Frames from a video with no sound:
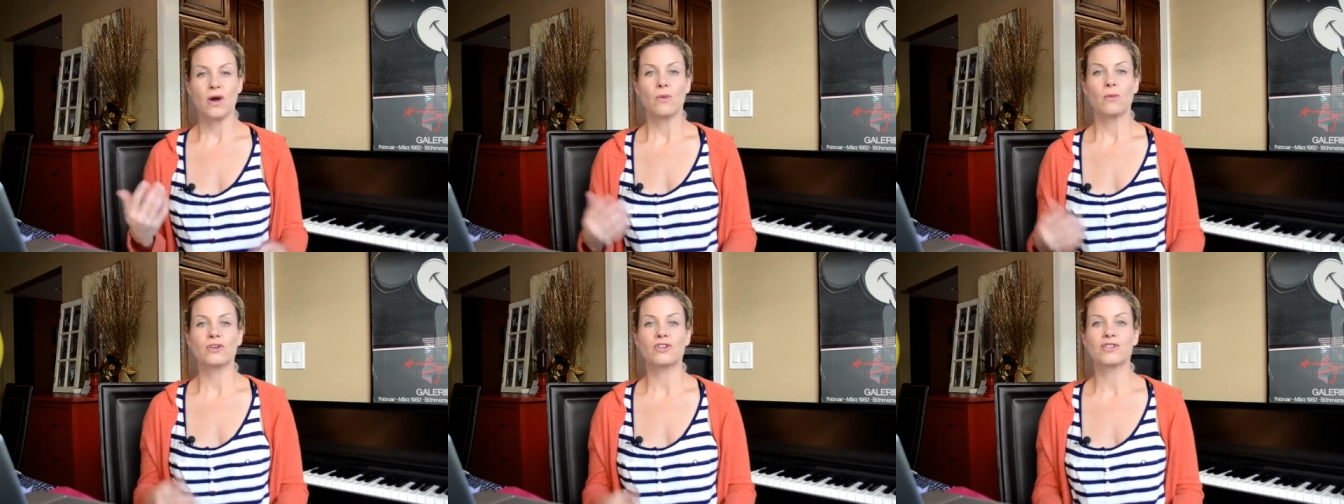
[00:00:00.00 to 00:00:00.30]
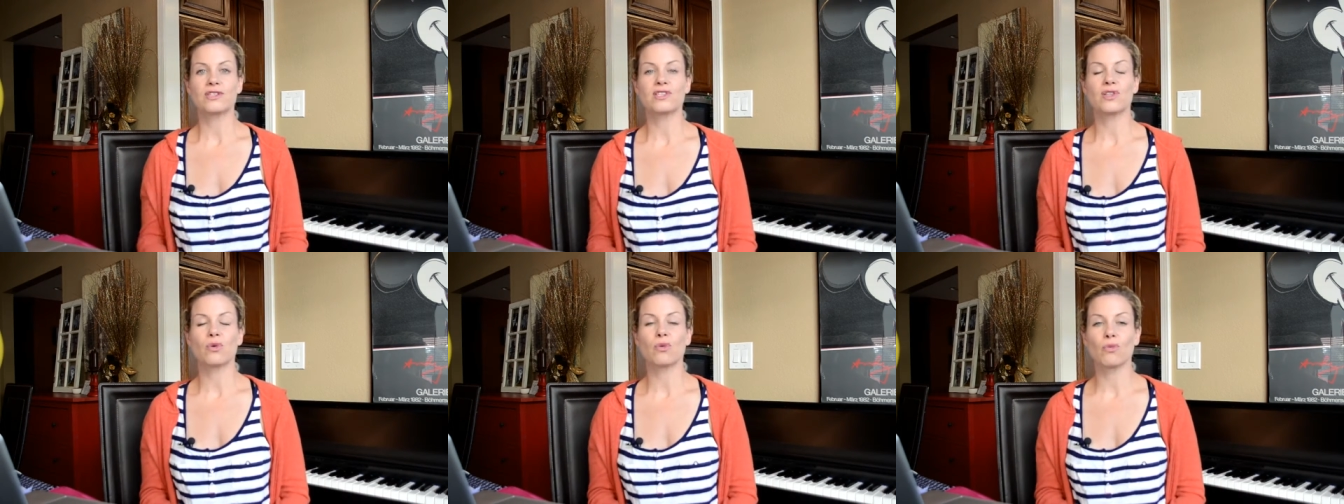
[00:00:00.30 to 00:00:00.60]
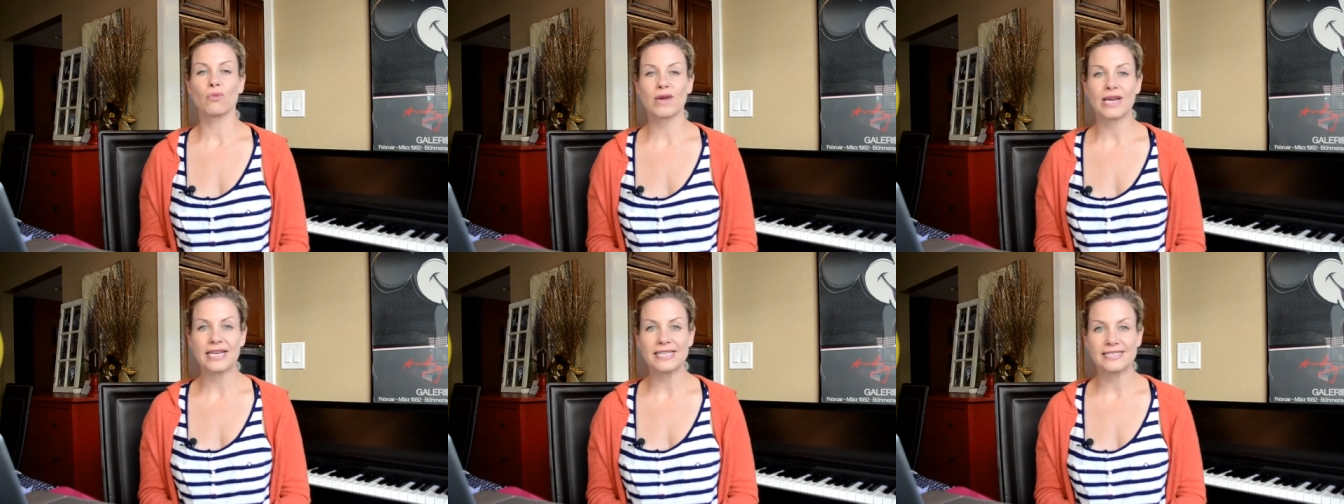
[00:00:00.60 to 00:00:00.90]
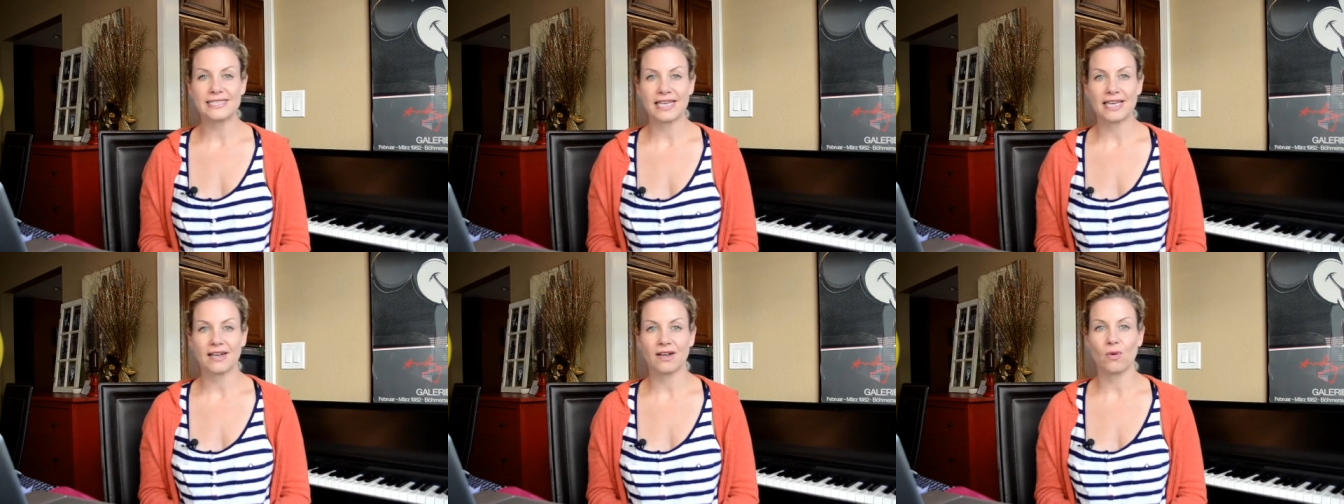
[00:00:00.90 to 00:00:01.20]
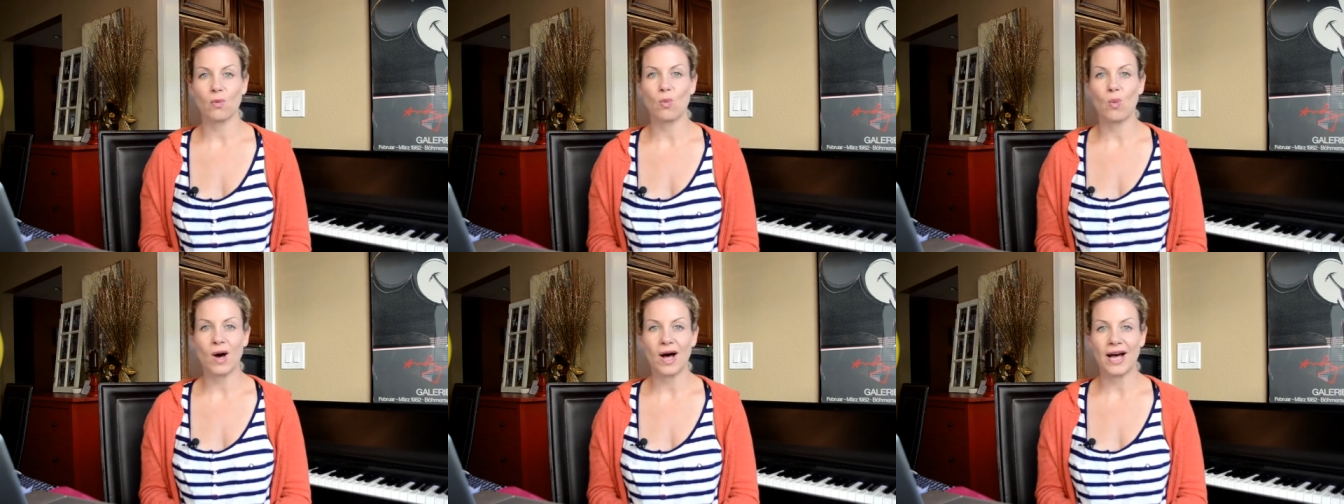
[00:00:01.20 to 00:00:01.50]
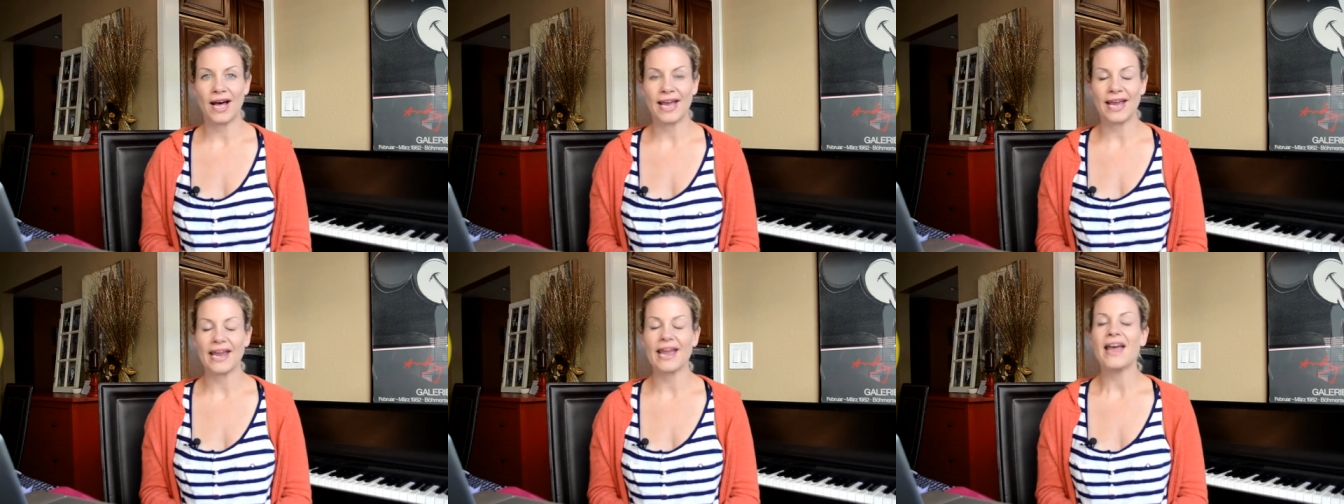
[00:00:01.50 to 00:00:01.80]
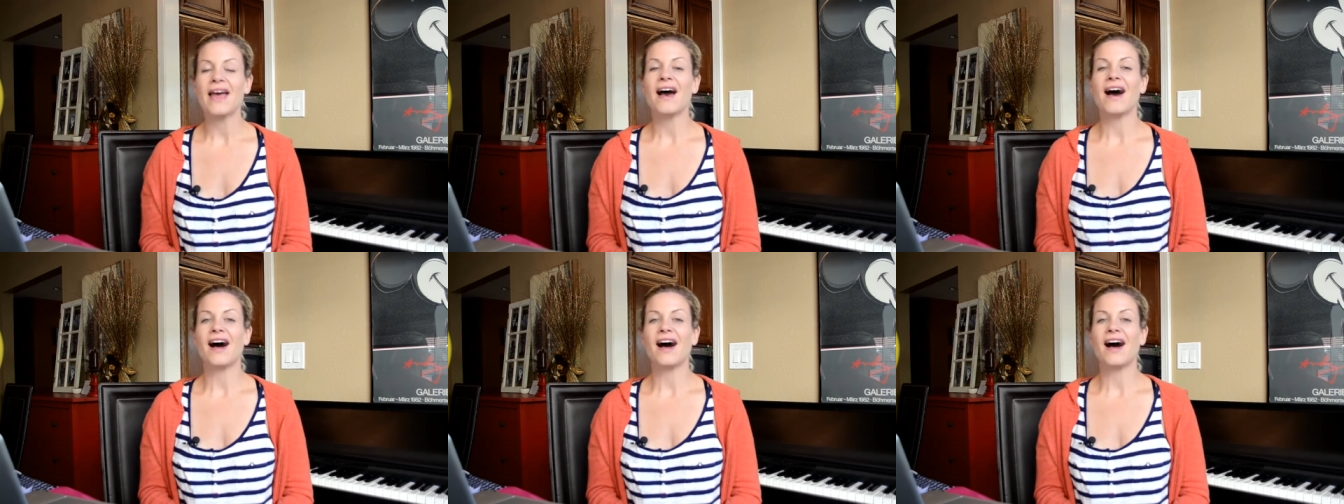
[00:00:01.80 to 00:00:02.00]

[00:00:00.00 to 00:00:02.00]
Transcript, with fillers: which is the reason why